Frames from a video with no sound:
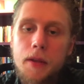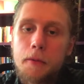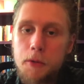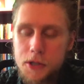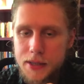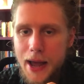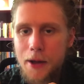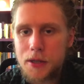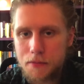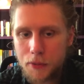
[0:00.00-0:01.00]
Which
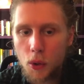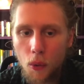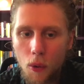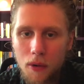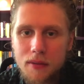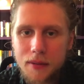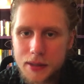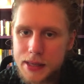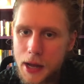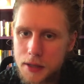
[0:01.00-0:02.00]
sounds cool.
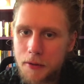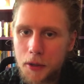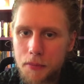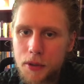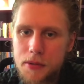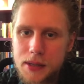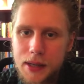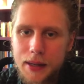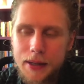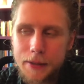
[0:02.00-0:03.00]
It sounds very
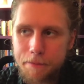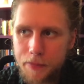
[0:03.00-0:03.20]
bluesy, and it,